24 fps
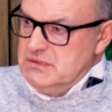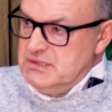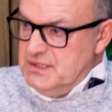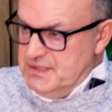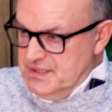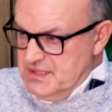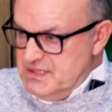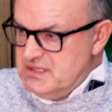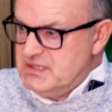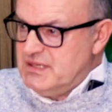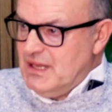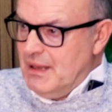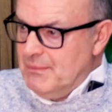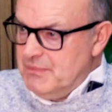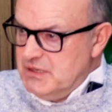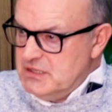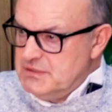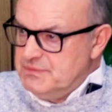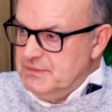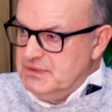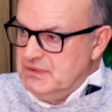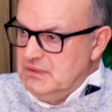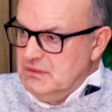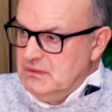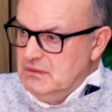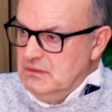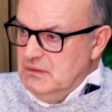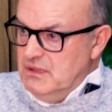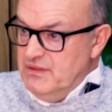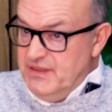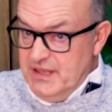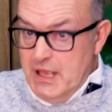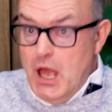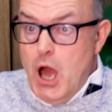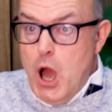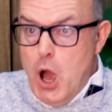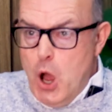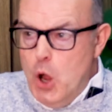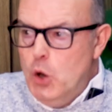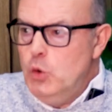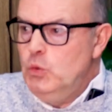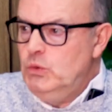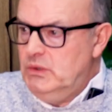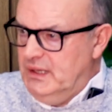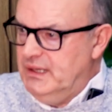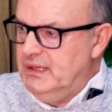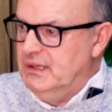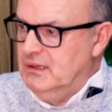to the establishment. The
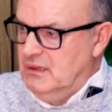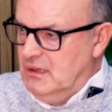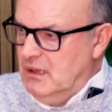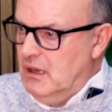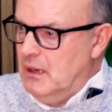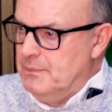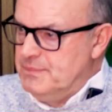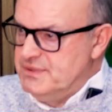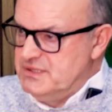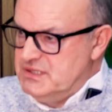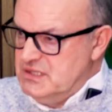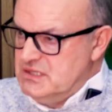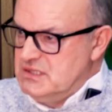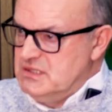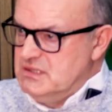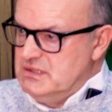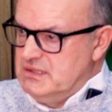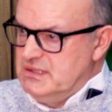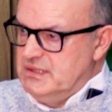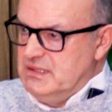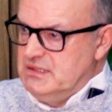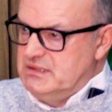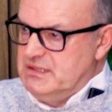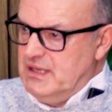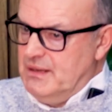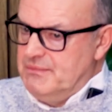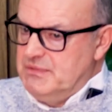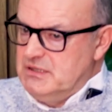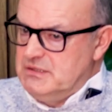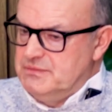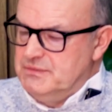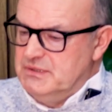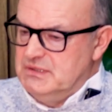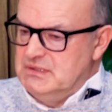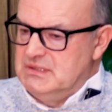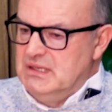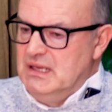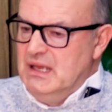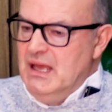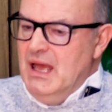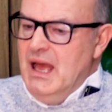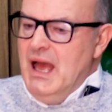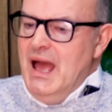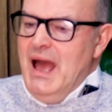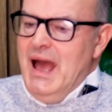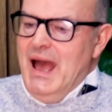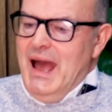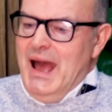only opposition to the establishment.
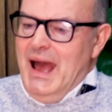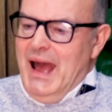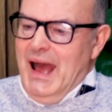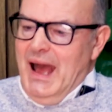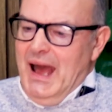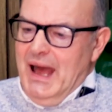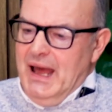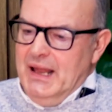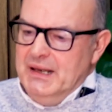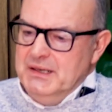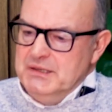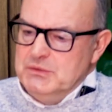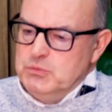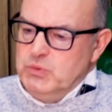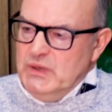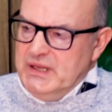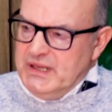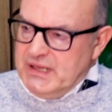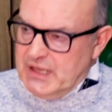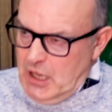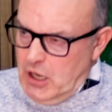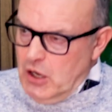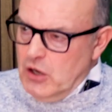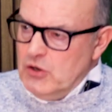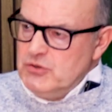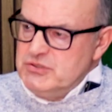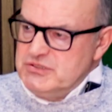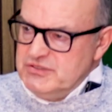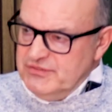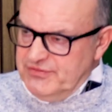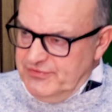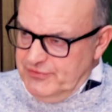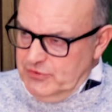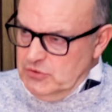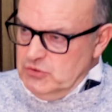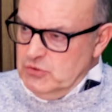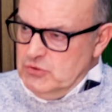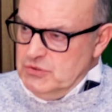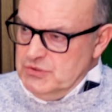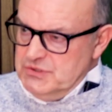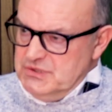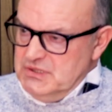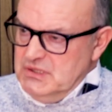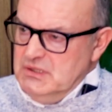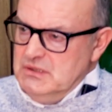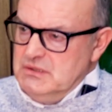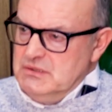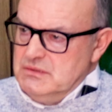And we can't
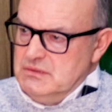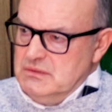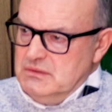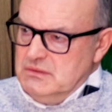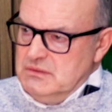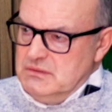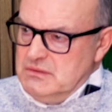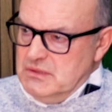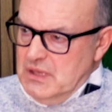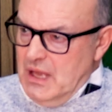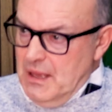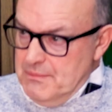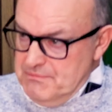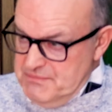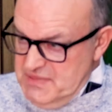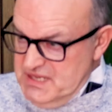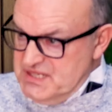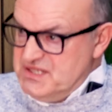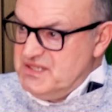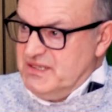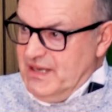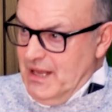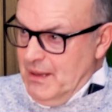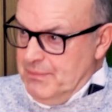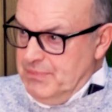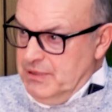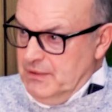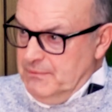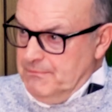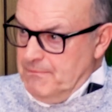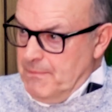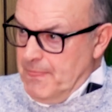afford a misstep.